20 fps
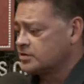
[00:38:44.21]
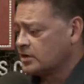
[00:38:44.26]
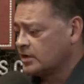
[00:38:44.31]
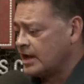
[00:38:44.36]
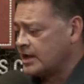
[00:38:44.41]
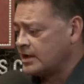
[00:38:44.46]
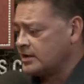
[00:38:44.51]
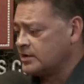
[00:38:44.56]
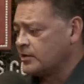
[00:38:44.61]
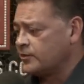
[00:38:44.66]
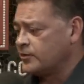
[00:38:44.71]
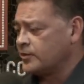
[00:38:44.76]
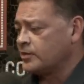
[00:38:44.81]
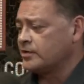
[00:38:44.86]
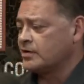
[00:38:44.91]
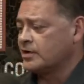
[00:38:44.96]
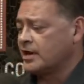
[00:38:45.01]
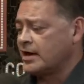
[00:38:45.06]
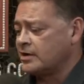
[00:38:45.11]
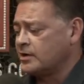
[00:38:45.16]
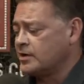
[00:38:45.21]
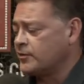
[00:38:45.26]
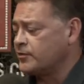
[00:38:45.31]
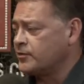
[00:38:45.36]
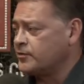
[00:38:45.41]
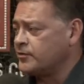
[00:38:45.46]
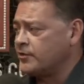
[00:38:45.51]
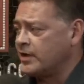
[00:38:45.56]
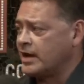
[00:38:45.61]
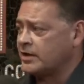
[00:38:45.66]
lot of
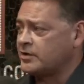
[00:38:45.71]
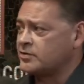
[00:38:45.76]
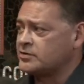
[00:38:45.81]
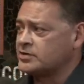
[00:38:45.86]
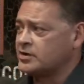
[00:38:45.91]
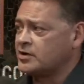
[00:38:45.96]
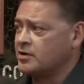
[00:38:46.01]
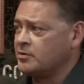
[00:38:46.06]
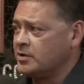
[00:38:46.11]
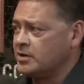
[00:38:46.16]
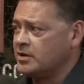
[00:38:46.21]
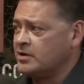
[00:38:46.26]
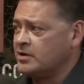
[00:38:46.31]
different factors that come into